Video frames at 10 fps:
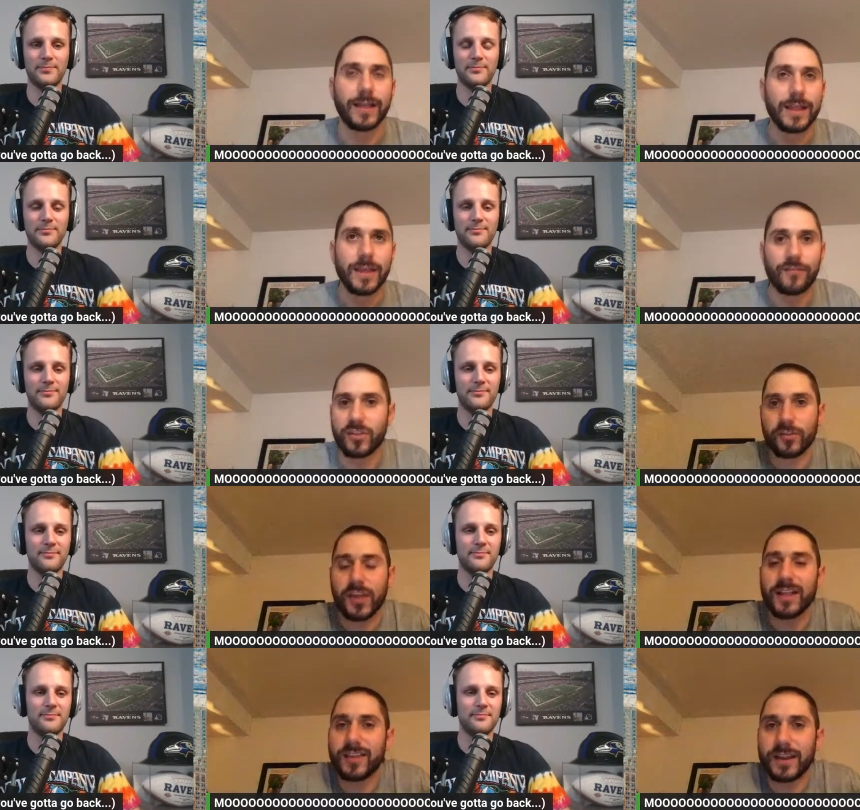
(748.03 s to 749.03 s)
Speaker 1: if
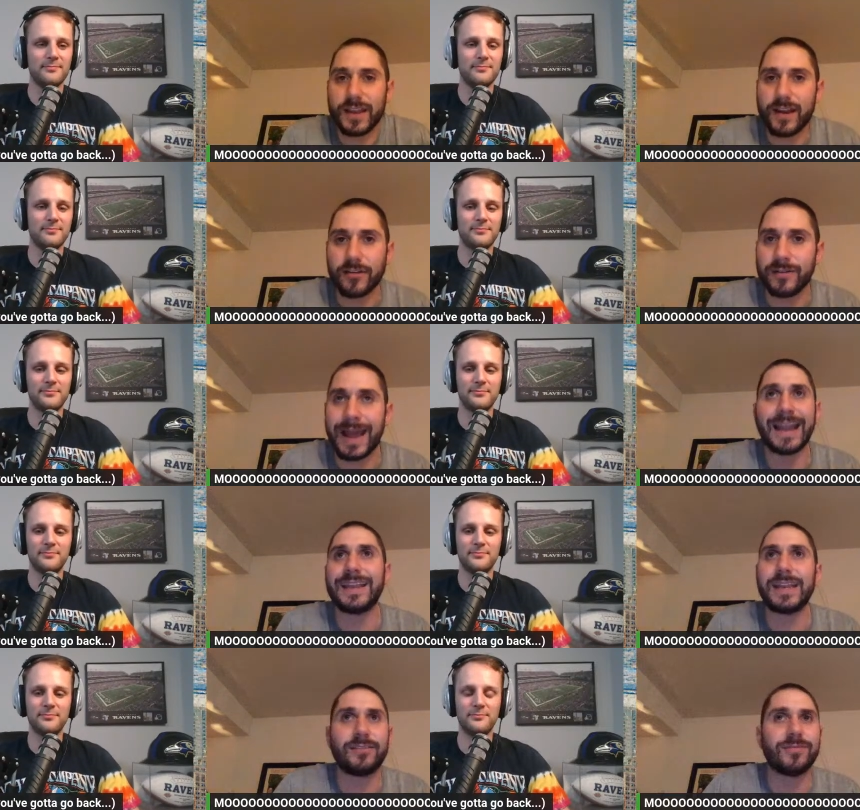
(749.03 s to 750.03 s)
Santander
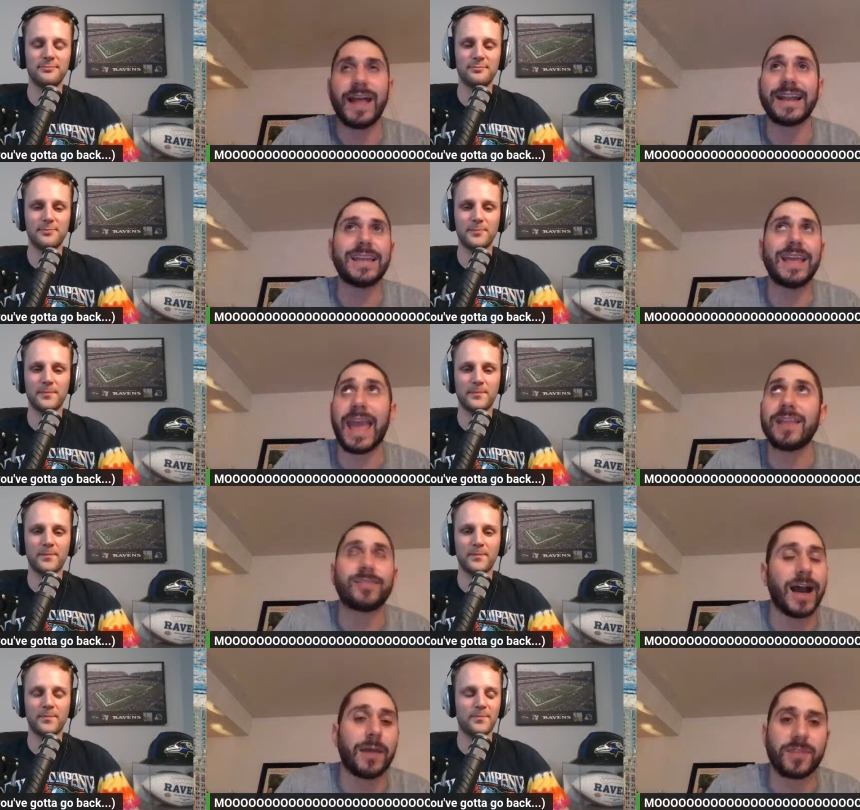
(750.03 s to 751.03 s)
90, 98
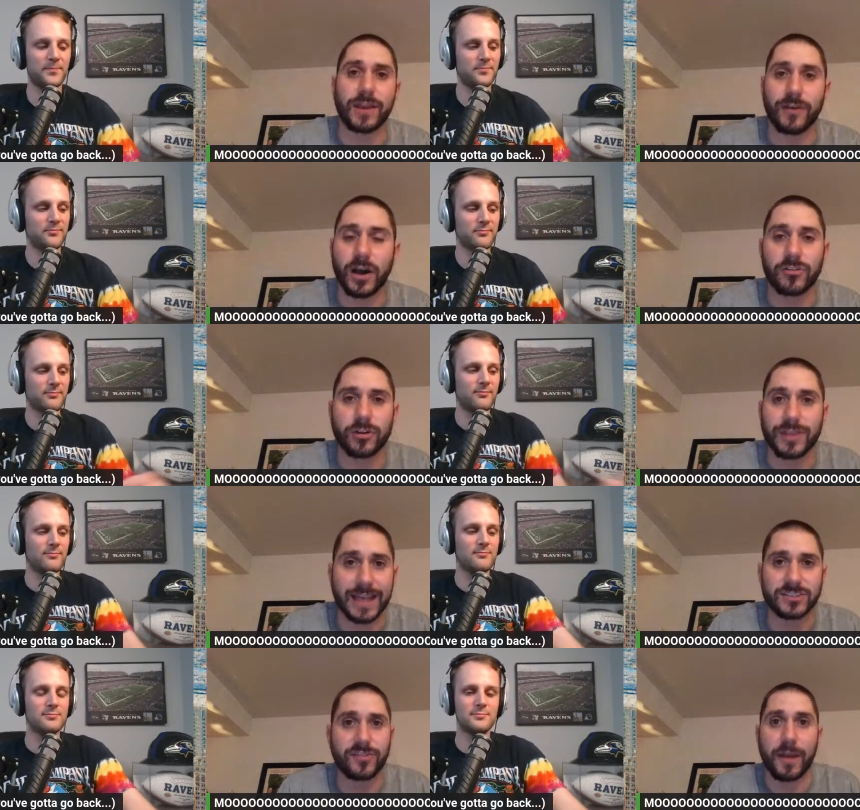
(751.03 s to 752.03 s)
times out of 100
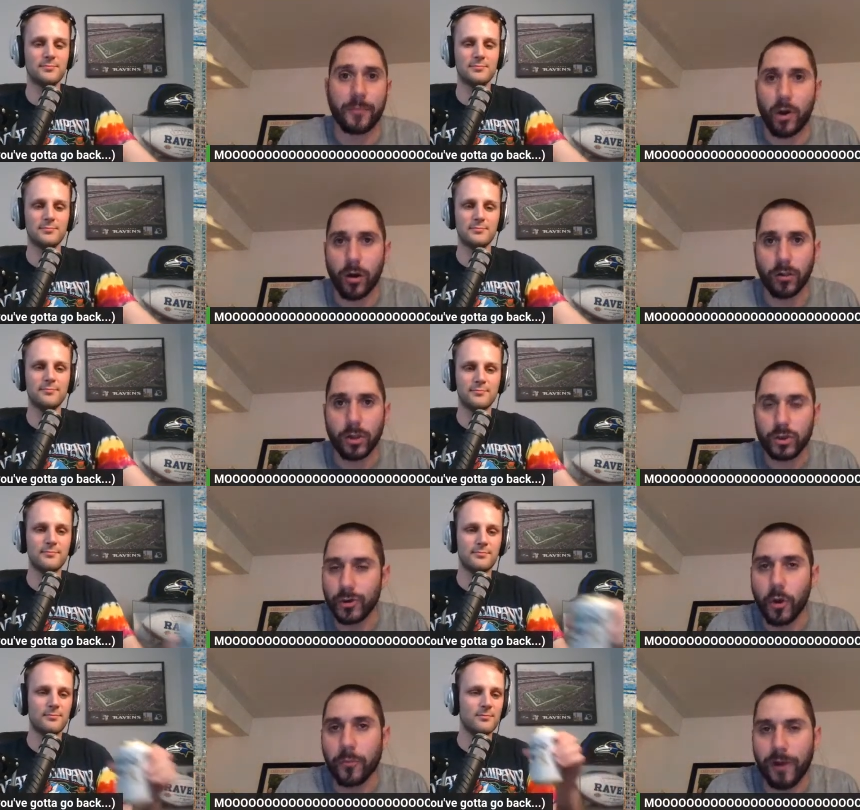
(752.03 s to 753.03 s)
catches that ball,
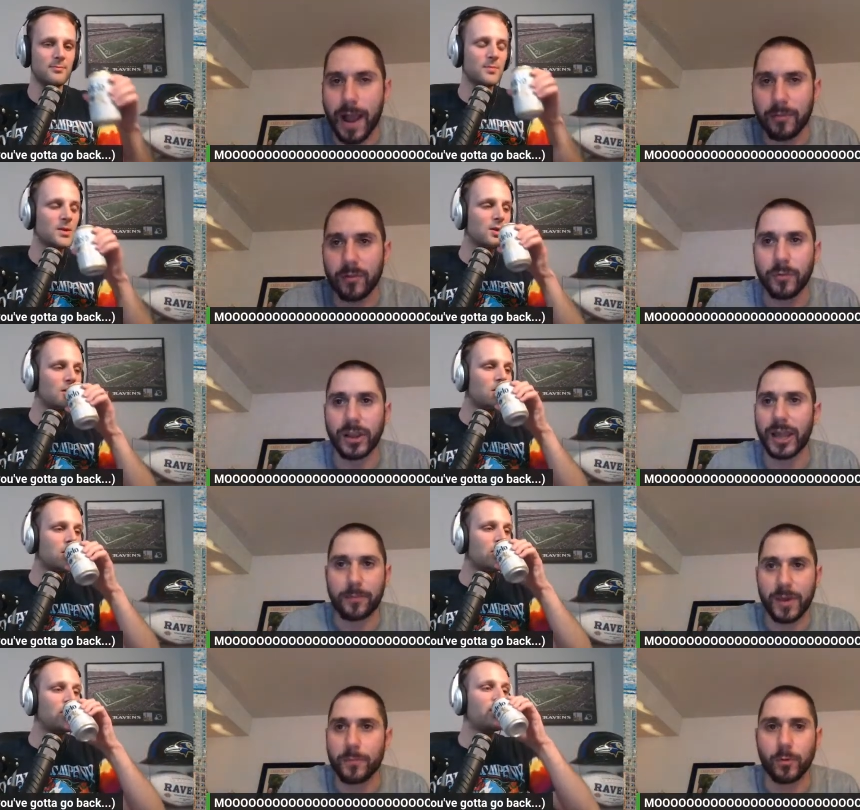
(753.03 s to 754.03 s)
no problem. But like
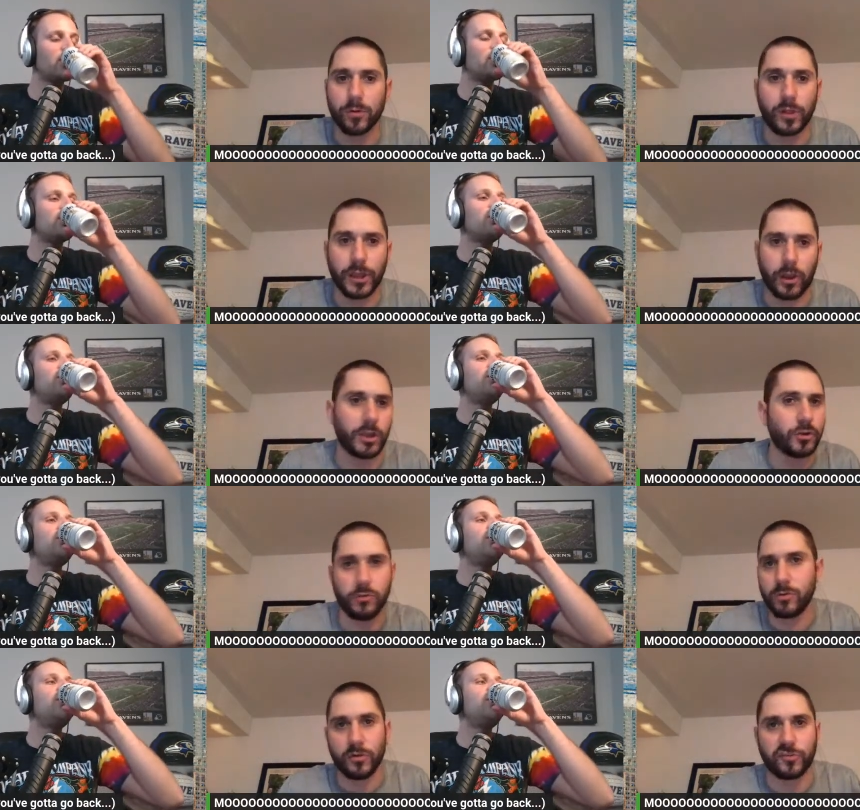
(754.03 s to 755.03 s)
people were like, I knew he
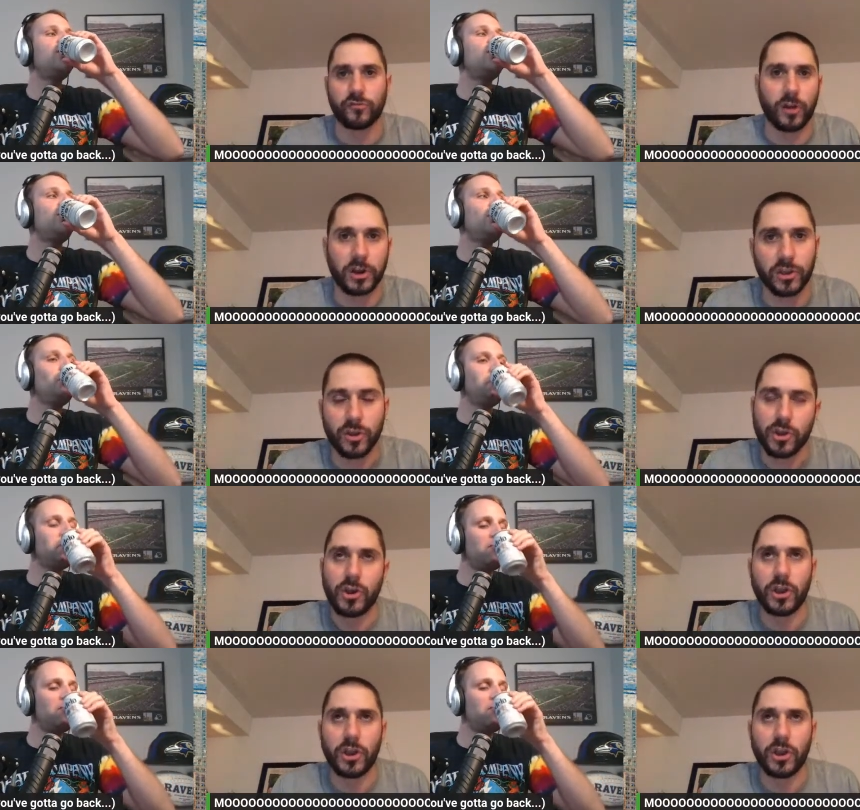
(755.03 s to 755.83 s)
wasn't ready. I